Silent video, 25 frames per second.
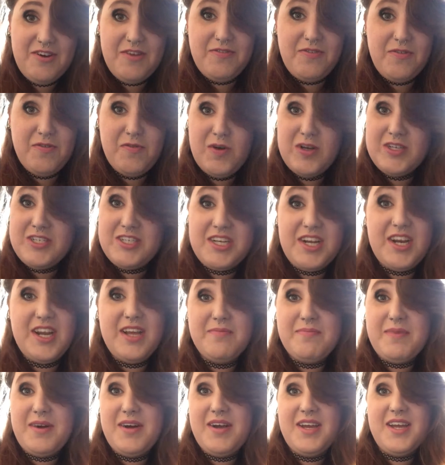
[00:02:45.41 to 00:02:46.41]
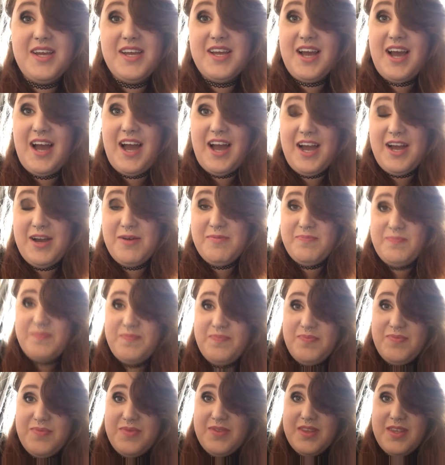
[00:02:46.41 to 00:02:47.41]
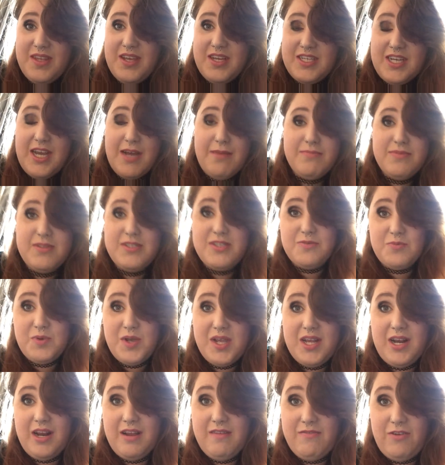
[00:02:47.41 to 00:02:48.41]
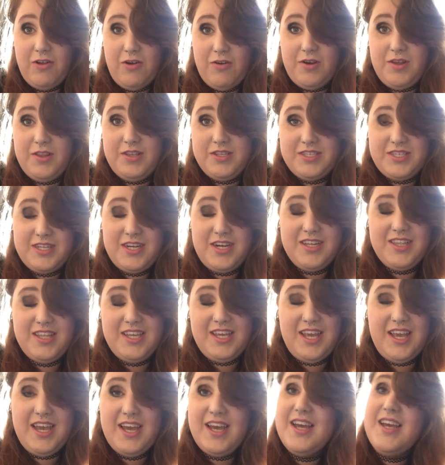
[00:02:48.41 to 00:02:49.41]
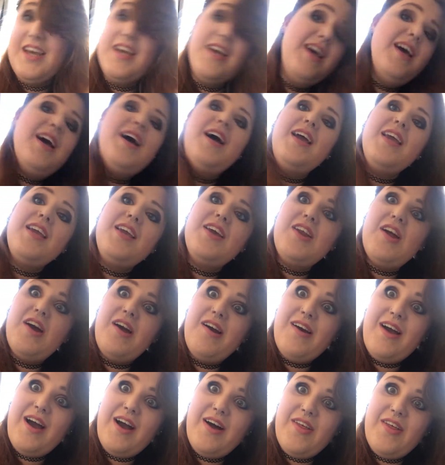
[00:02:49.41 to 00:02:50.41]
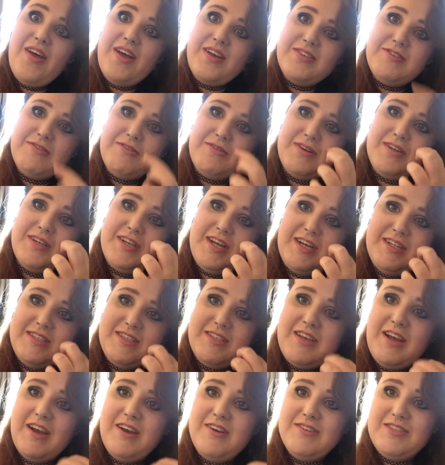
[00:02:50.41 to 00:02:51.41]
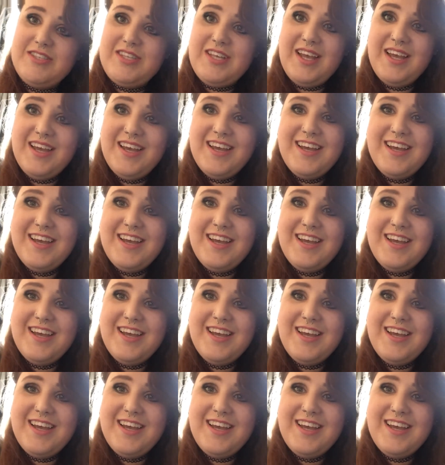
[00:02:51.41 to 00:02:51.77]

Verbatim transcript: If you've watched any of my attempts to weekly vlog at the start of the year, you know how that song and dance goes.